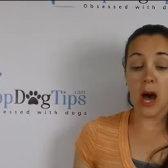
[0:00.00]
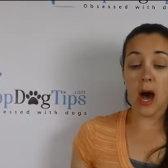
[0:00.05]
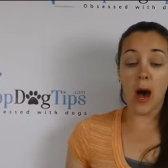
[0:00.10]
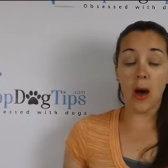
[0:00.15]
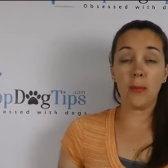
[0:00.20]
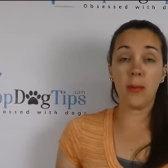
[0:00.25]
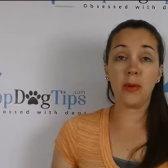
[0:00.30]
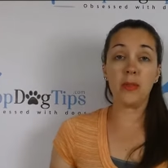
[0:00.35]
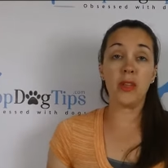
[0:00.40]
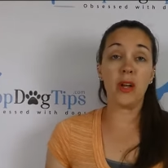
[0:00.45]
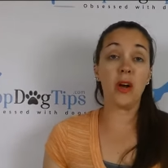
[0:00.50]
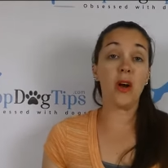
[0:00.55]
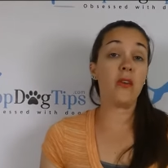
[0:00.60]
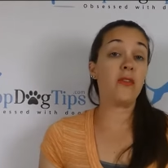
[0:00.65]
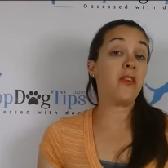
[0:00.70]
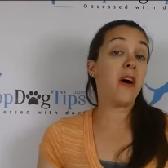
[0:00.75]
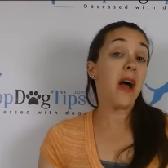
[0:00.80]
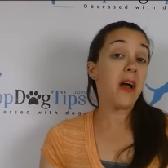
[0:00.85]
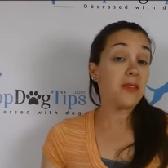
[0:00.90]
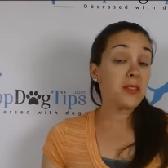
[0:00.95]
Um, there
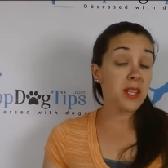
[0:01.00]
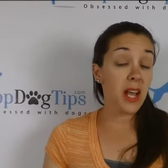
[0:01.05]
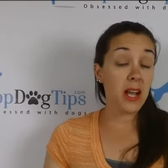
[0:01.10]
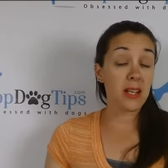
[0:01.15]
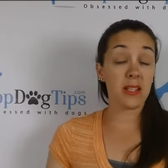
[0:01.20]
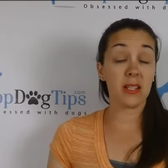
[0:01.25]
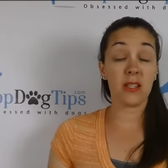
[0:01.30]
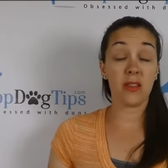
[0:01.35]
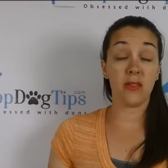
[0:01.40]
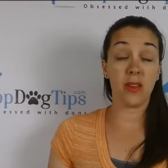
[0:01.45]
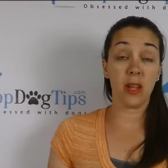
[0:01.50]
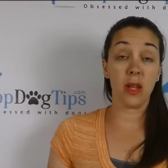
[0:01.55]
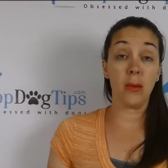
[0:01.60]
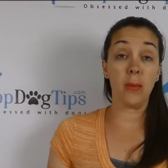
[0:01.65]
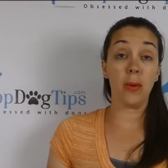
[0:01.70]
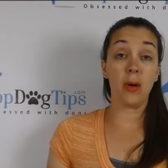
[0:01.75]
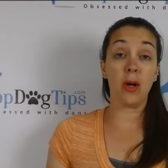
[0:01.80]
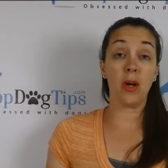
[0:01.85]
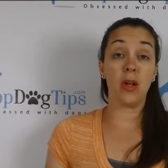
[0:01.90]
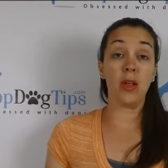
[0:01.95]
are five sizes
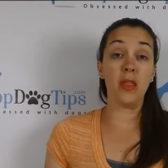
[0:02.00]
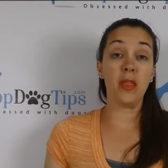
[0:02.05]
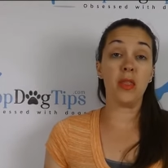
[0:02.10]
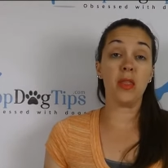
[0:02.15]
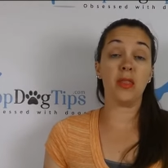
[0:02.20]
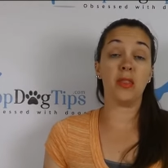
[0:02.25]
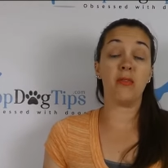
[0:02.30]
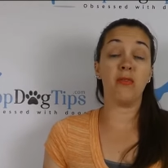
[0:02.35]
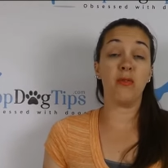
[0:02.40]
available